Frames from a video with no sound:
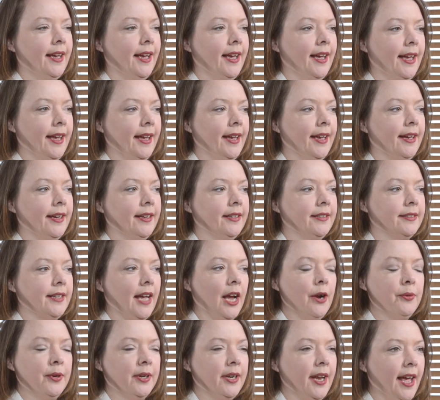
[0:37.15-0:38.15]
And
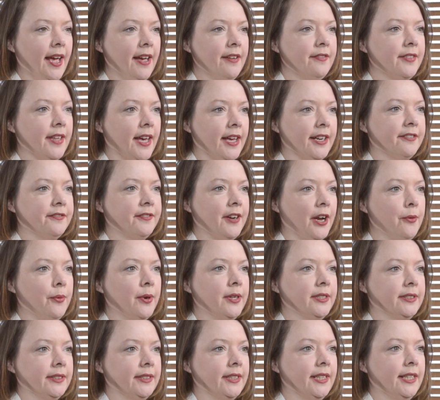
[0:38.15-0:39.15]
I wouldn't have that if I
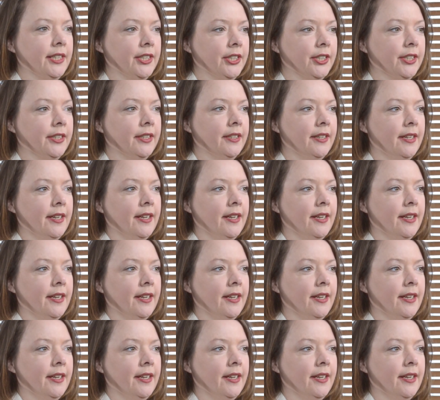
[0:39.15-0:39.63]
wasn't here.